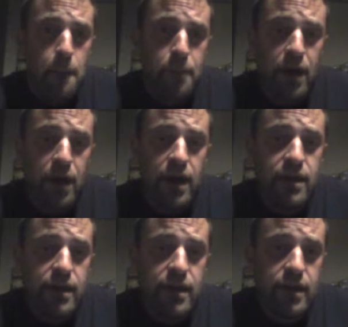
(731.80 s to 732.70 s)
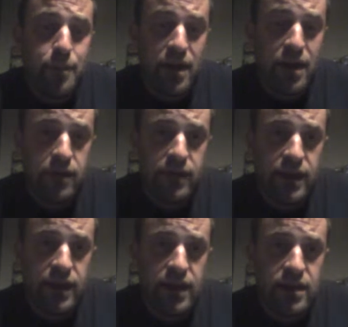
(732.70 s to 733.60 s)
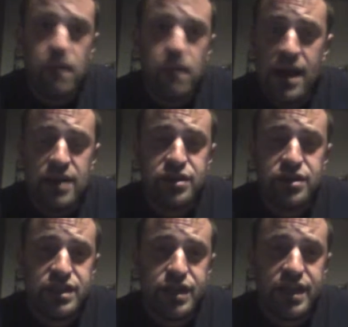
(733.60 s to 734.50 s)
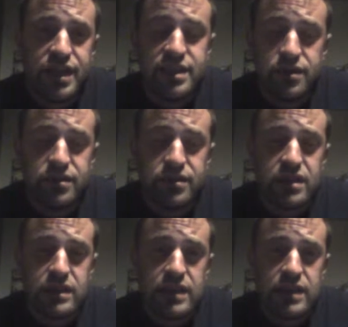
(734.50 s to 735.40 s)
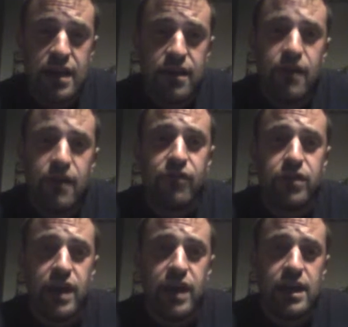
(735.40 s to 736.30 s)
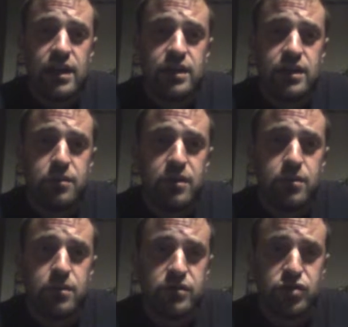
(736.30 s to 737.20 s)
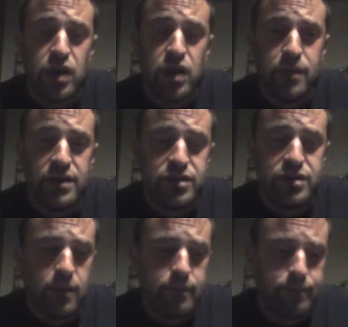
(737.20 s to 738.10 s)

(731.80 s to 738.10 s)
But apparently, the match is still set for the AEW World Championship.